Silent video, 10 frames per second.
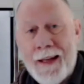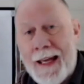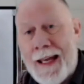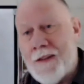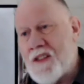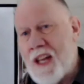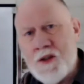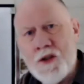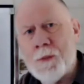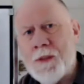And that
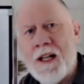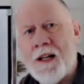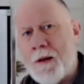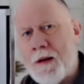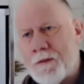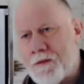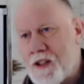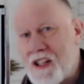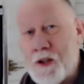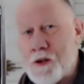took me down a
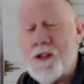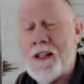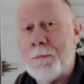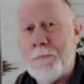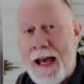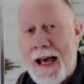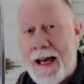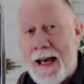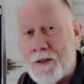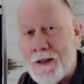very interesting
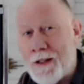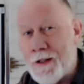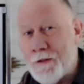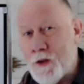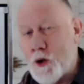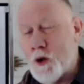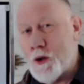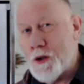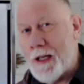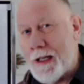path of
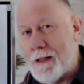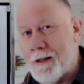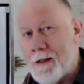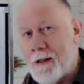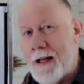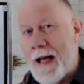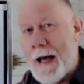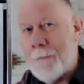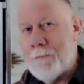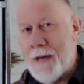learning
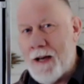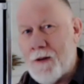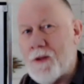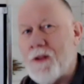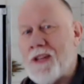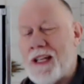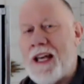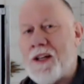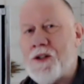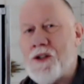about the
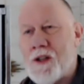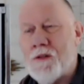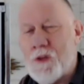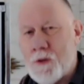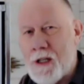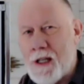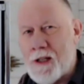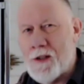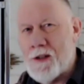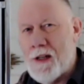energy of
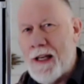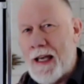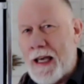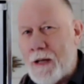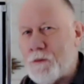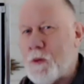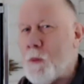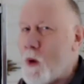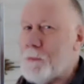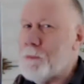trees and from
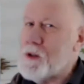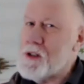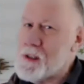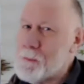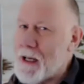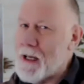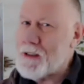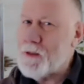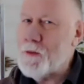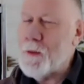what
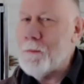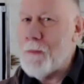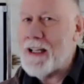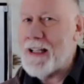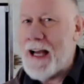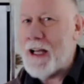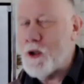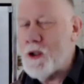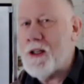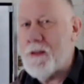perspective might I
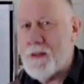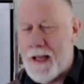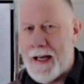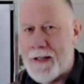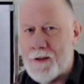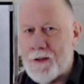look at that?